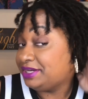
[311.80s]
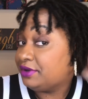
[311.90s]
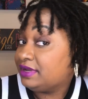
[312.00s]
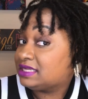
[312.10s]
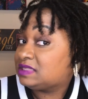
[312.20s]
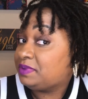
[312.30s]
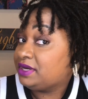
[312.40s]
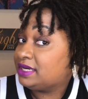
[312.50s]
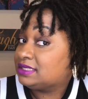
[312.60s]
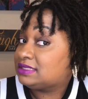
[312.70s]

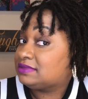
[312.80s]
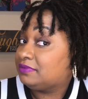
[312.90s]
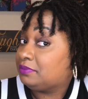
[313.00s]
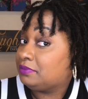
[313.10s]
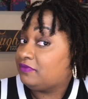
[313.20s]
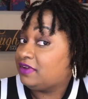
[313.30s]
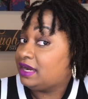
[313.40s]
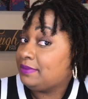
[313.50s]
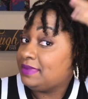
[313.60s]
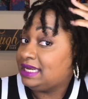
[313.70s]
experience
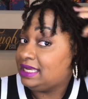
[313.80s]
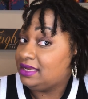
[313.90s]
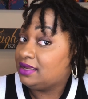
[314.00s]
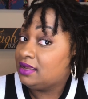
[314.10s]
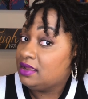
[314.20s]
very many